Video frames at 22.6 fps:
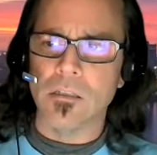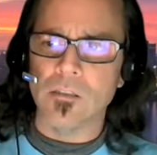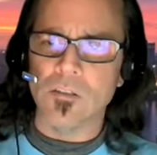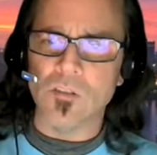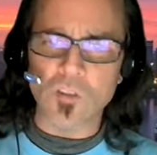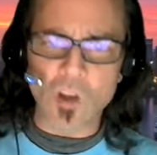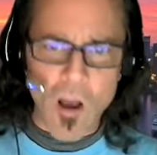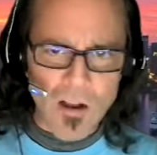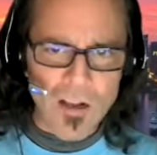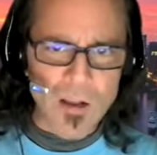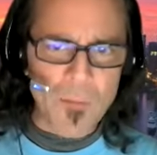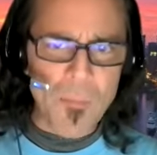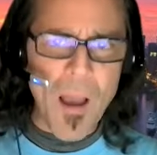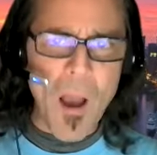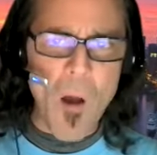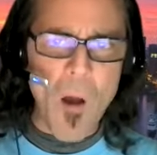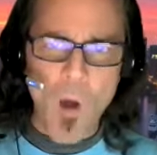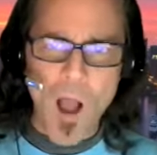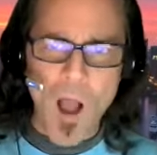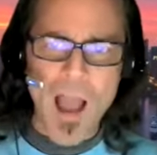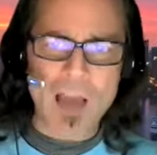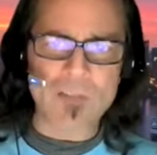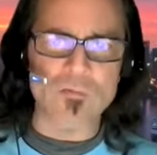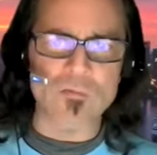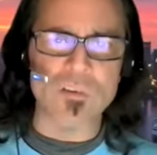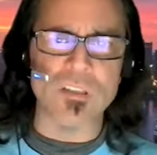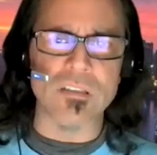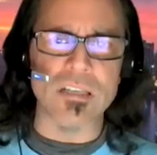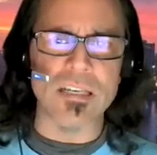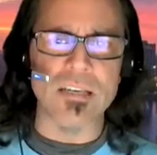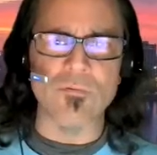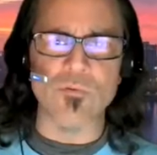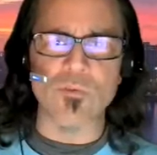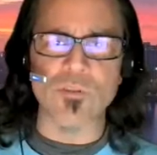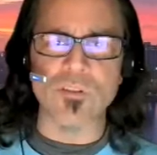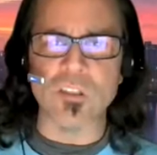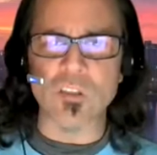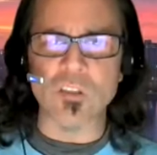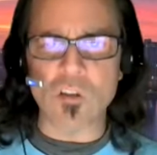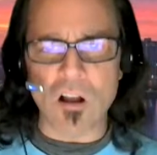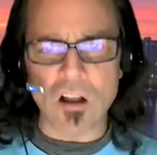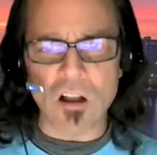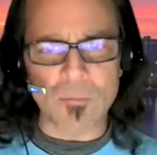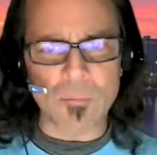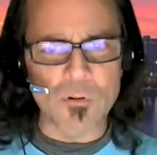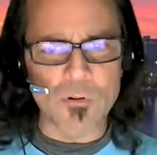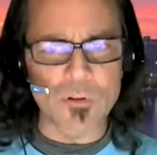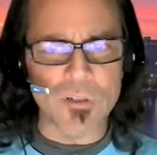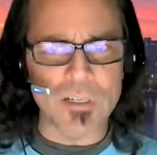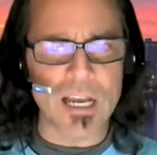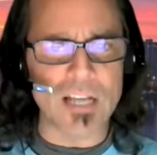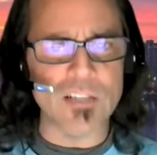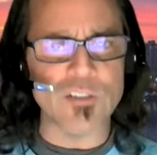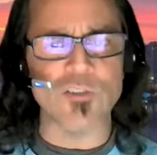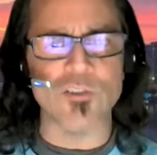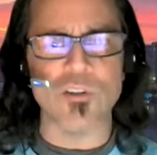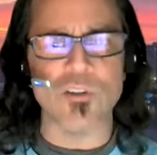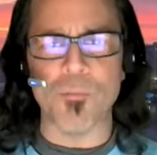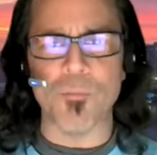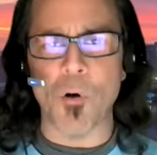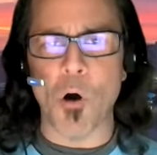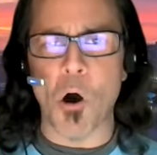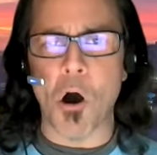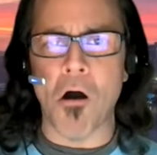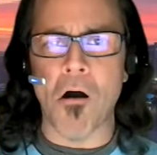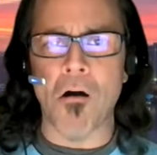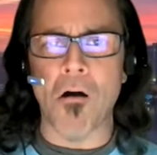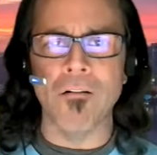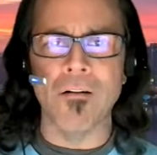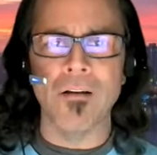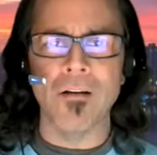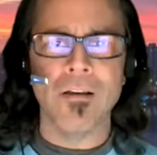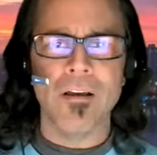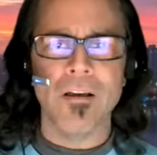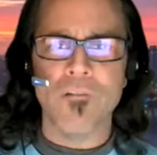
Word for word: Let's talk about wide receivers. Let's talk about who catches the ball.